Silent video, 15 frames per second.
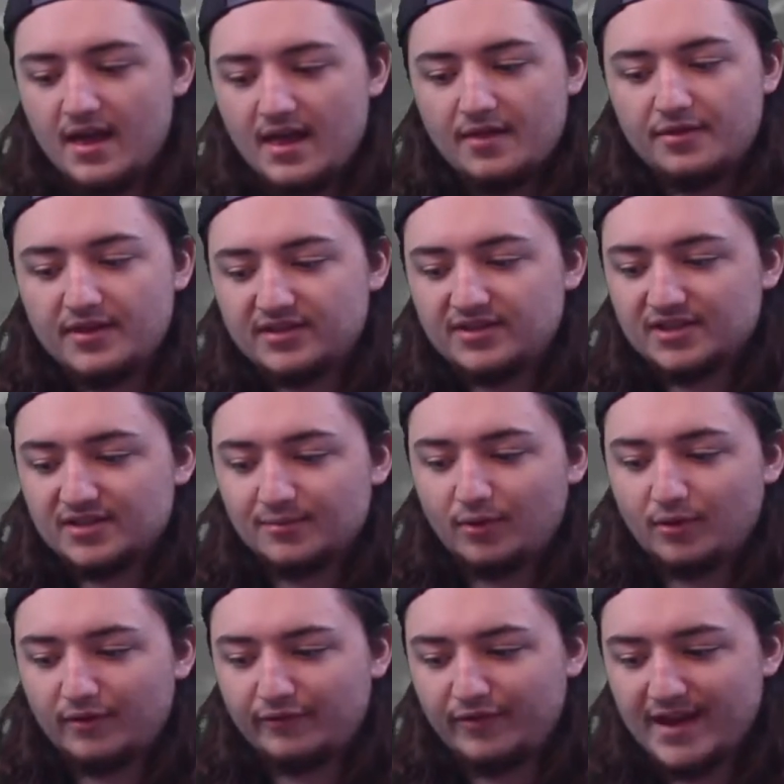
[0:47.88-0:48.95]
this is
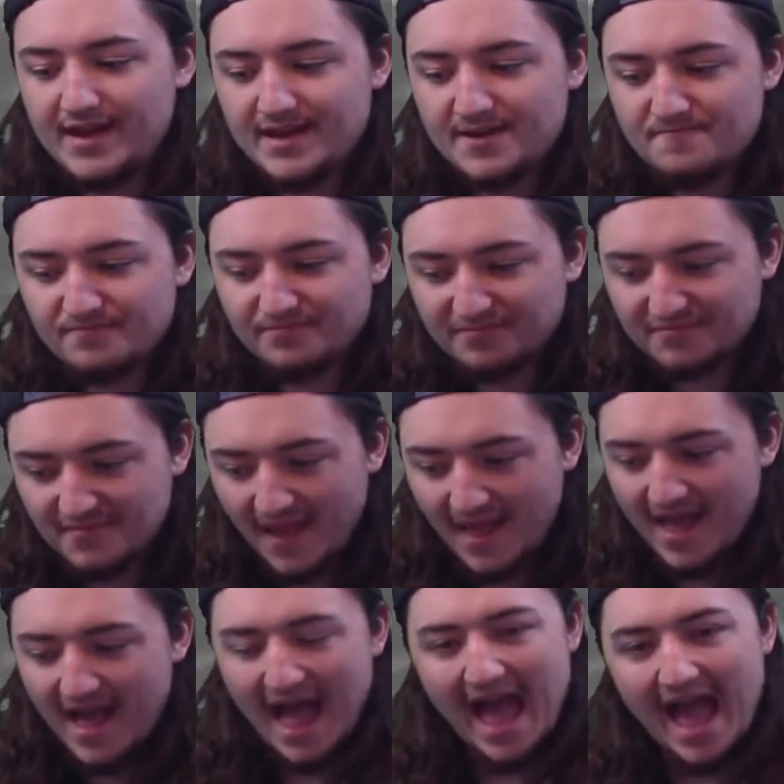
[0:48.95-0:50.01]
more of like
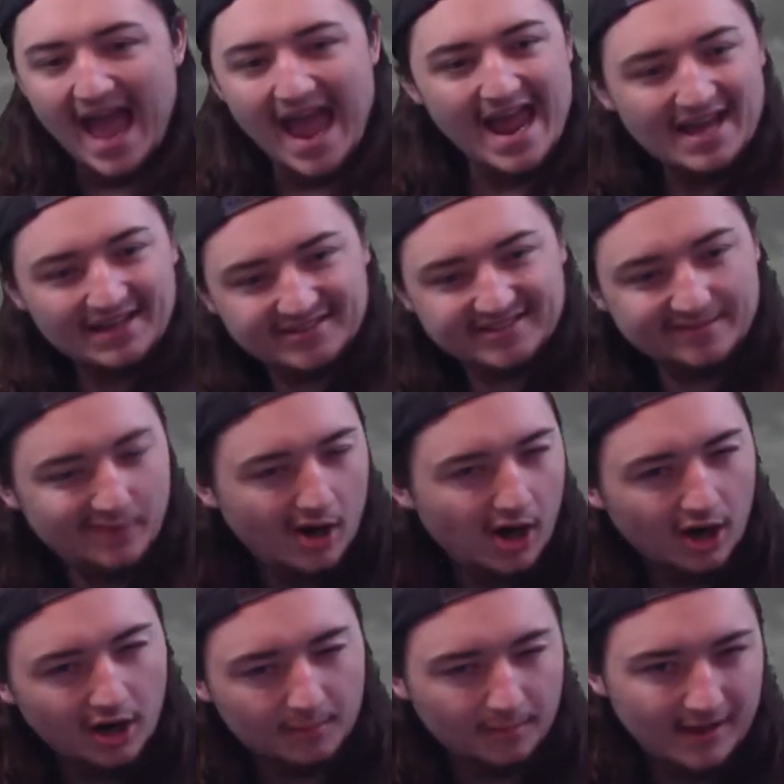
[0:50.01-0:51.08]

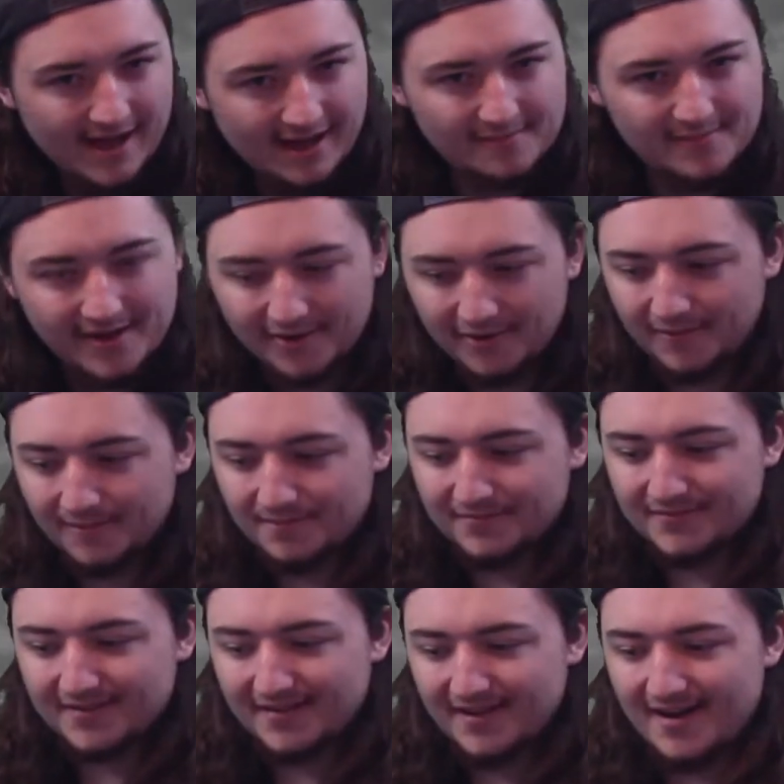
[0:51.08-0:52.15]
ASMR black metal.
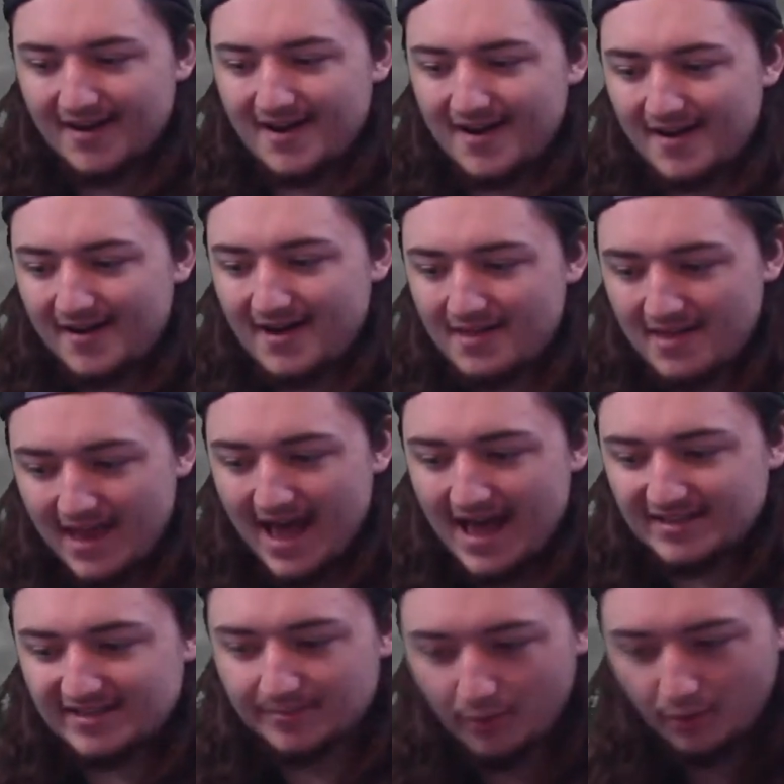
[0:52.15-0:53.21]

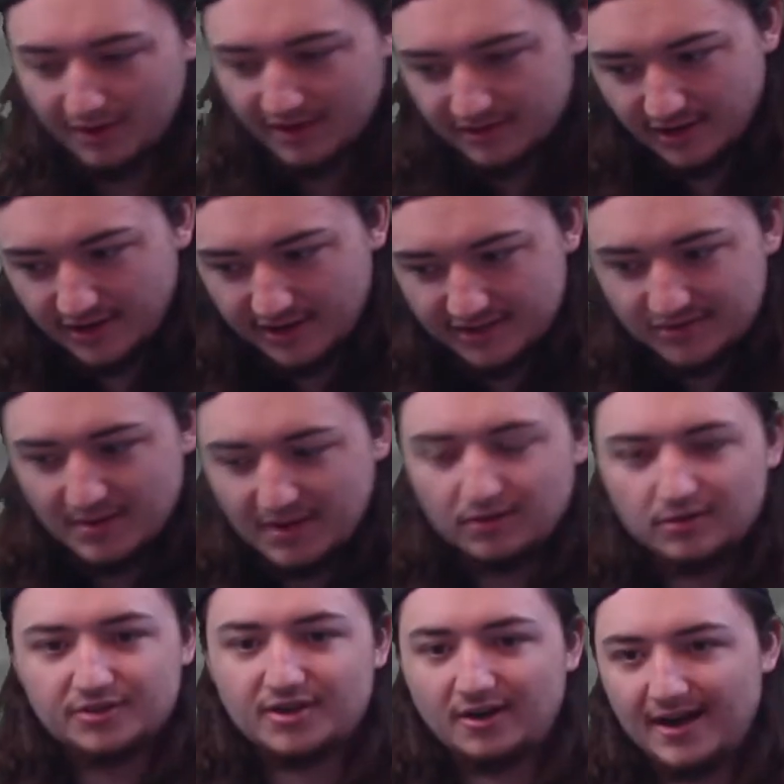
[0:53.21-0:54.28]
As the morning dawns, we
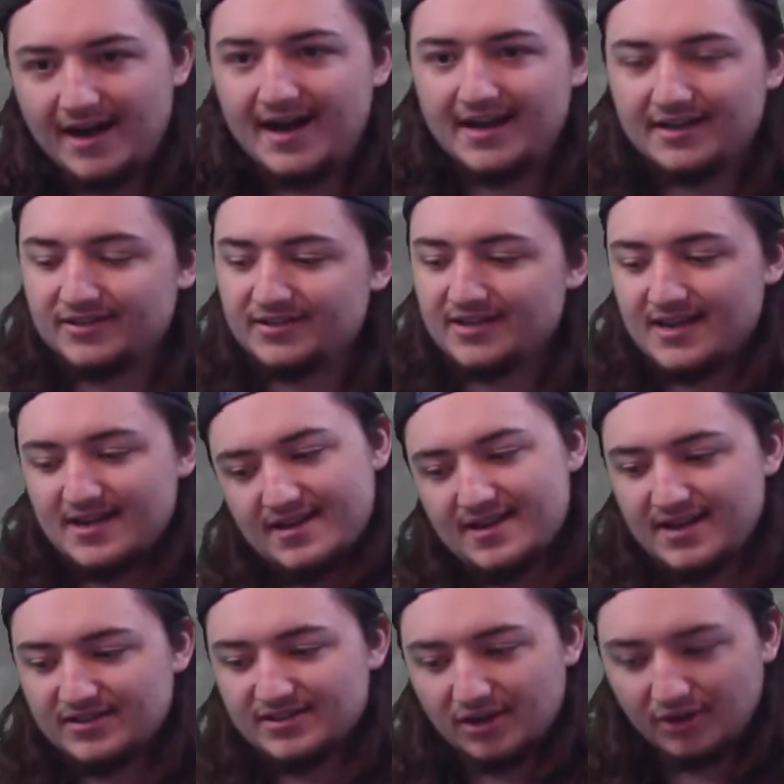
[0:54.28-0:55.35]
close our eyes
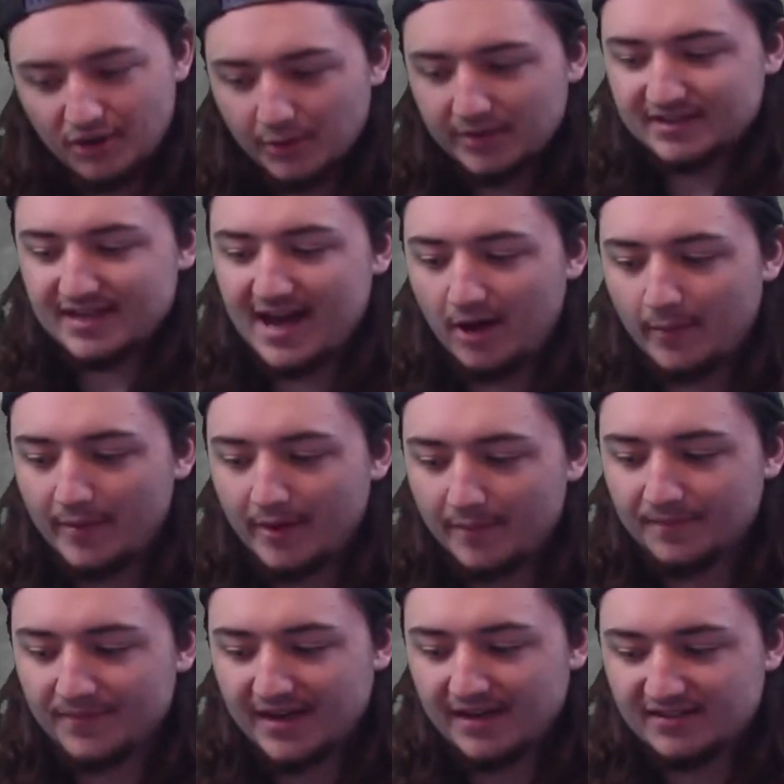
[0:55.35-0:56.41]
is their newest
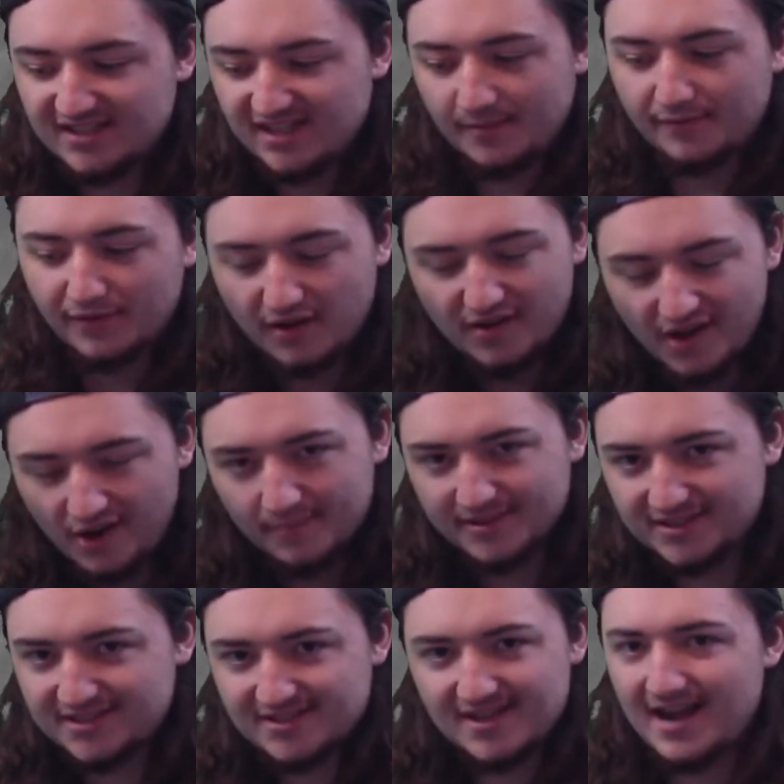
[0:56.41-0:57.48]
album, and it's some of the
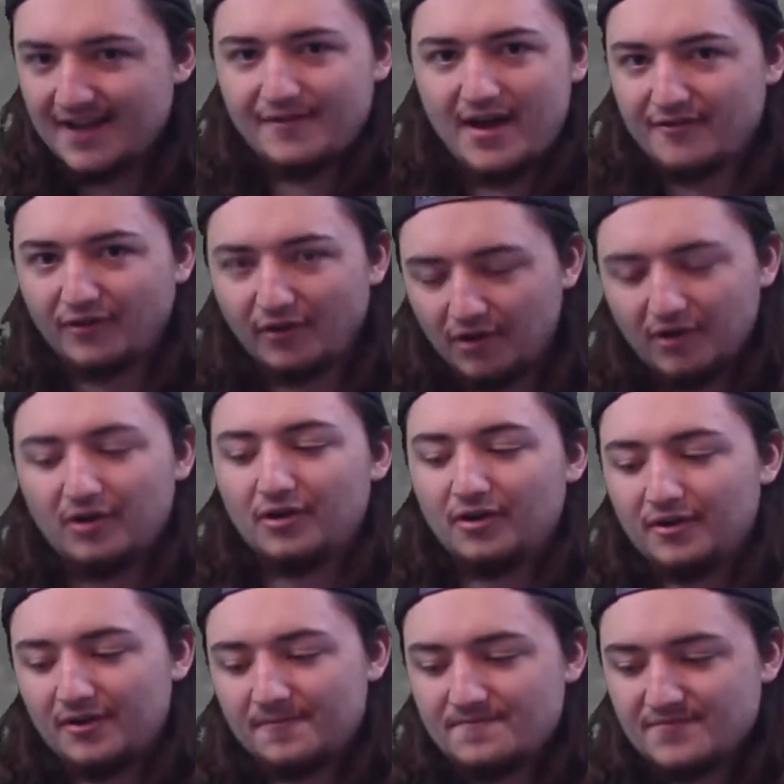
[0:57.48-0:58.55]
calmest I've ever
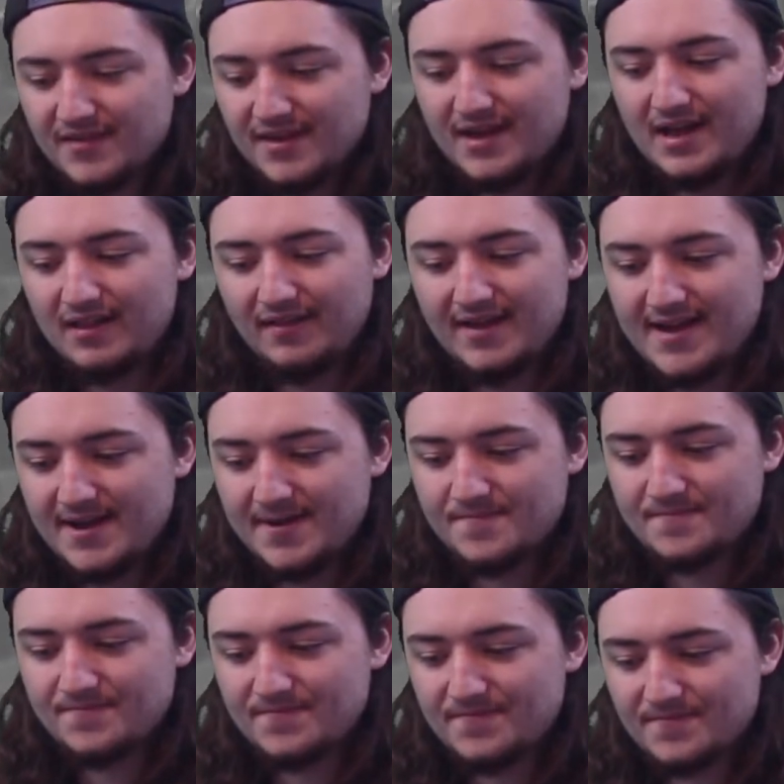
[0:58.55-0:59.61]
heard. Like,
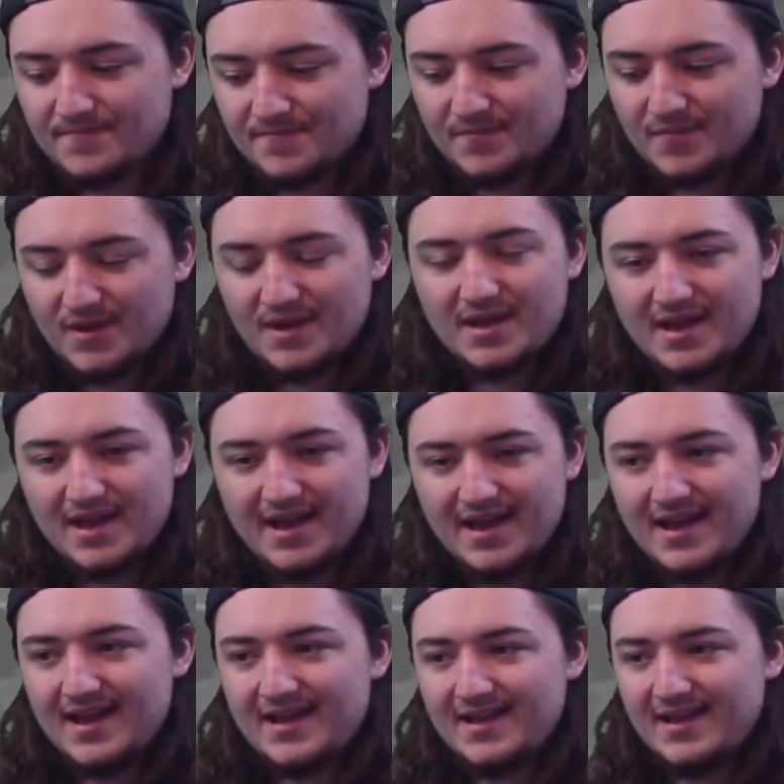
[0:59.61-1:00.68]

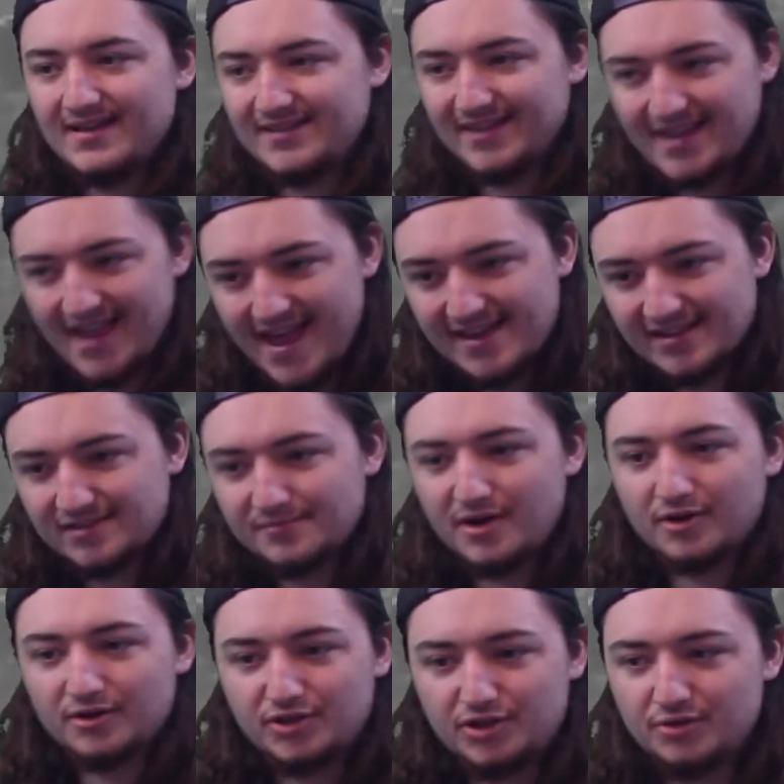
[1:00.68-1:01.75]
it's like
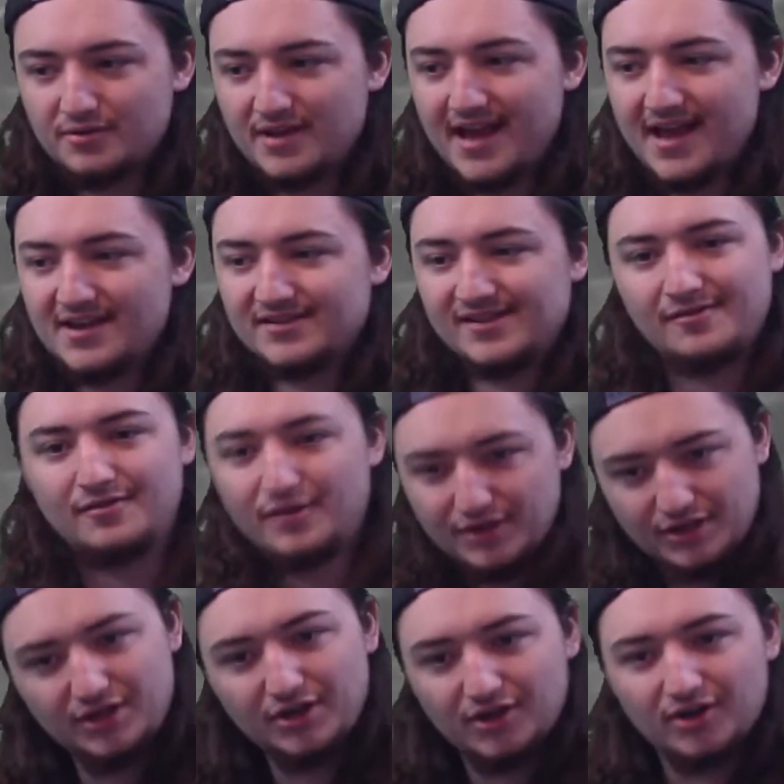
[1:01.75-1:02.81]
ASMR, shoegaze, and The
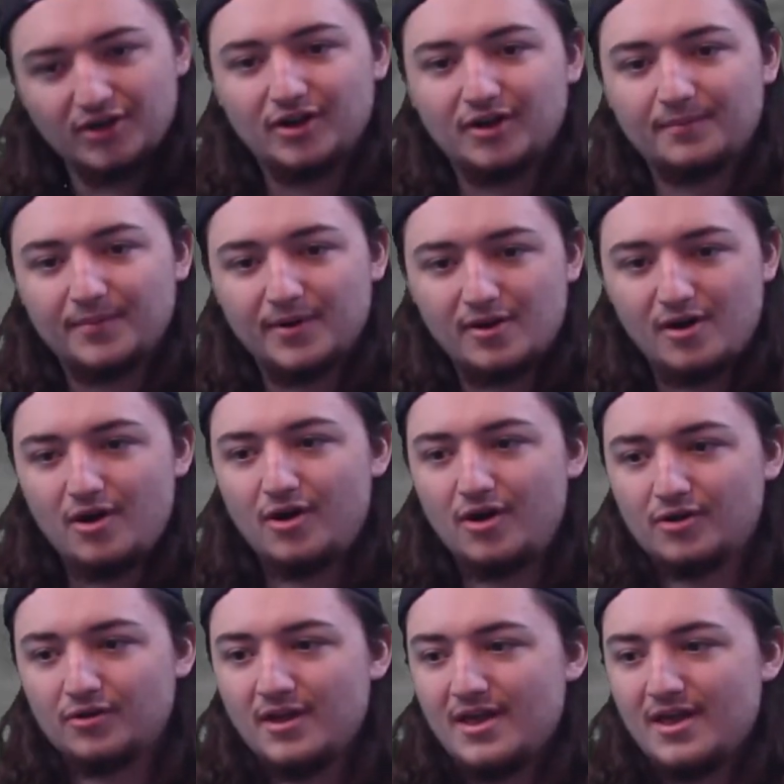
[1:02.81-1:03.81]
Cure, but all